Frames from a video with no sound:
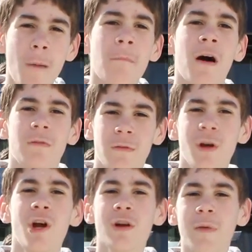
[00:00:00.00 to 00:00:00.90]
a month.
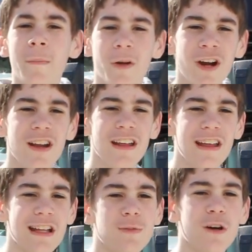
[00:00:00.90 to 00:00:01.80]
Remember,
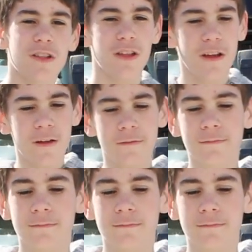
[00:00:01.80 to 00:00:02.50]
it's worth it.